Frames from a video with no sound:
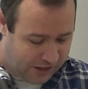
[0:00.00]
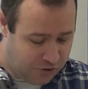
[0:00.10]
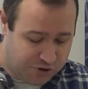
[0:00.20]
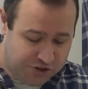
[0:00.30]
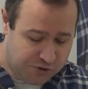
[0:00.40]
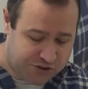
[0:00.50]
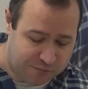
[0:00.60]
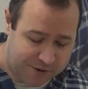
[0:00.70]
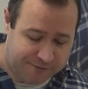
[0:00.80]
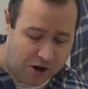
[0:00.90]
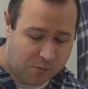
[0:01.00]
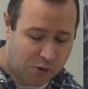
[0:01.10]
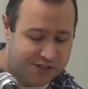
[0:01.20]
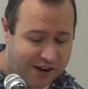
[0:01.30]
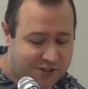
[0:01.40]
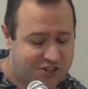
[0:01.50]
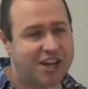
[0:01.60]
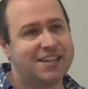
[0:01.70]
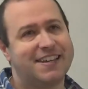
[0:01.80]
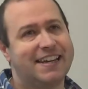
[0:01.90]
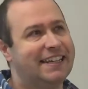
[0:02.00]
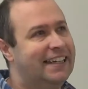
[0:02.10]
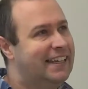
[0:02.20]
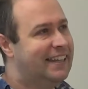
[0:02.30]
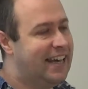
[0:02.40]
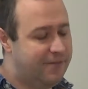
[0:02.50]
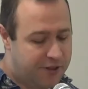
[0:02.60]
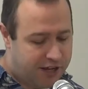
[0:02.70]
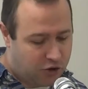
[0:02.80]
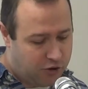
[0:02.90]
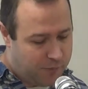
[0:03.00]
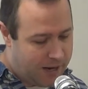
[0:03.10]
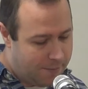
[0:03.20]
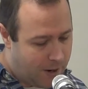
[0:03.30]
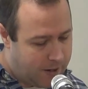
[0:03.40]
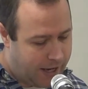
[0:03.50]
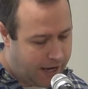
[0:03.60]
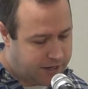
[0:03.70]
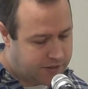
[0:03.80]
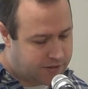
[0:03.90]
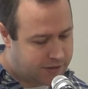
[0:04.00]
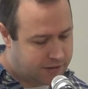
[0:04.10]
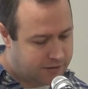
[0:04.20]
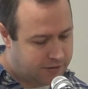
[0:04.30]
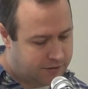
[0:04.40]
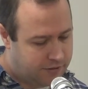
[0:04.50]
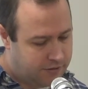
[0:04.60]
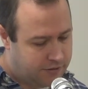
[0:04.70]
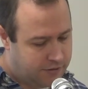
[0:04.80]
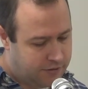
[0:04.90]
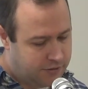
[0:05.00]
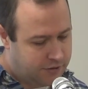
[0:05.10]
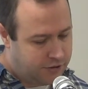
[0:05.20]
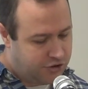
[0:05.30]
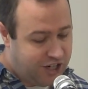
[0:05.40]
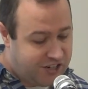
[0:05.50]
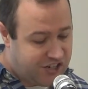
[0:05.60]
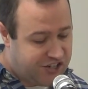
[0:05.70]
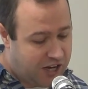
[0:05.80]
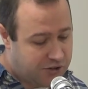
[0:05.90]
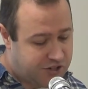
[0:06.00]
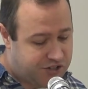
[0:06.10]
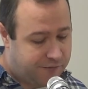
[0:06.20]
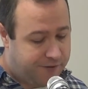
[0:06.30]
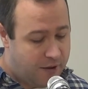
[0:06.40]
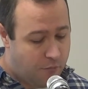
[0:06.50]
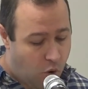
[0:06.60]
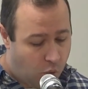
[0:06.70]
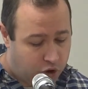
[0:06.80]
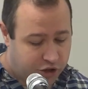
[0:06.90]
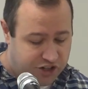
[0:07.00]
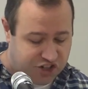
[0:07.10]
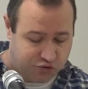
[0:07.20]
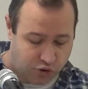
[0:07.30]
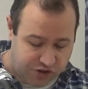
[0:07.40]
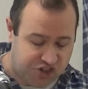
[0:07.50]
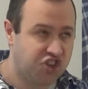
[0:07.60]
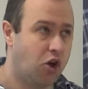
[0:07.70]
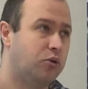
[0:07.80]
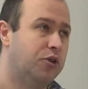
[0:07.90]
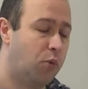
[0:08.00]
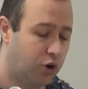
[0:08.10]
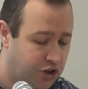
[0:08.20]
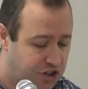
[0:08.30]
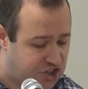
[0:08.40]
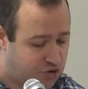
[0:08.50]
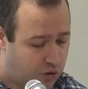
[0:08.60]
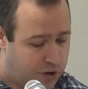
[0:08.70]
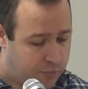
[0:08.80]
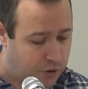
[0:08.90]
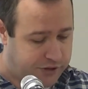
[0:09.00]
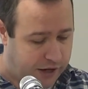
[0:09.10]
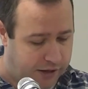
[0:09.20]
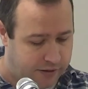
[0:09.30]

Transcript: The results can be far more devastating than even they could have been in my case. Jesus tells us to fear more what could destroy the soul than what can destroy the body.